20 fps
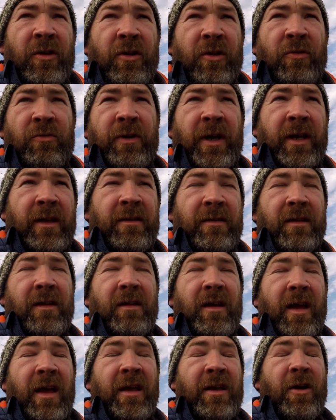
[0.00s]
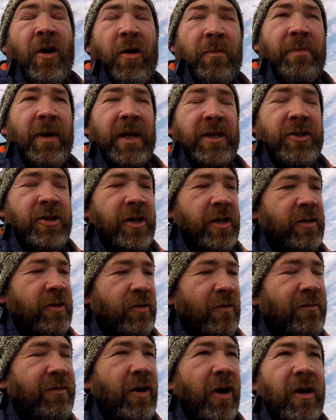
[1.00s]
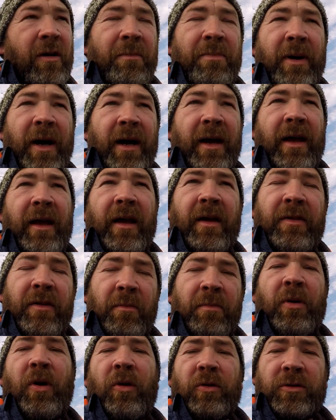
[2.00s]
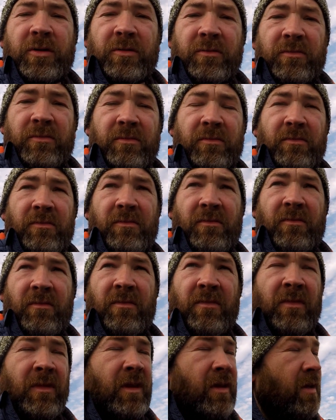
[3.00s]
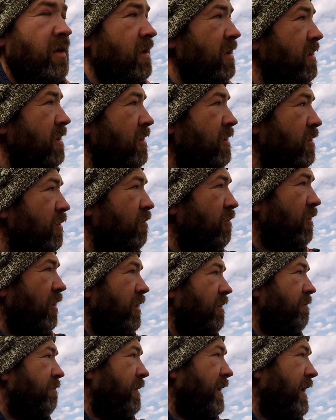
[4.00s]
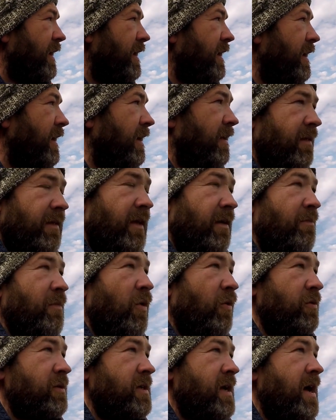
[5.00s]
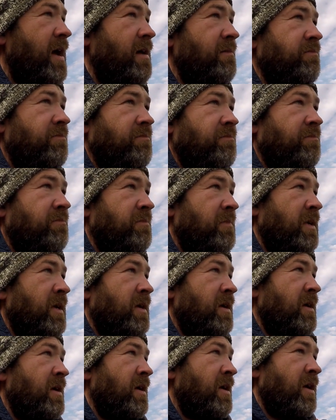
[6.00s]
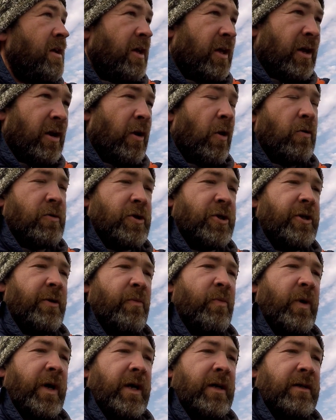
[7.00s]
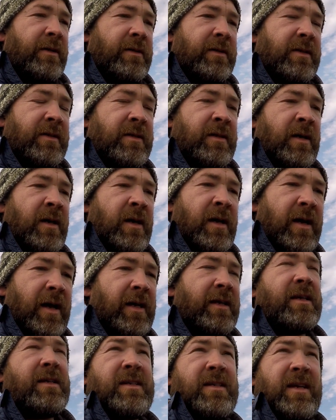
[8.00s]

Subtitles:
you need, in your budget, you've got to buy the boat, you've got to buy your motor, your launching wheels and your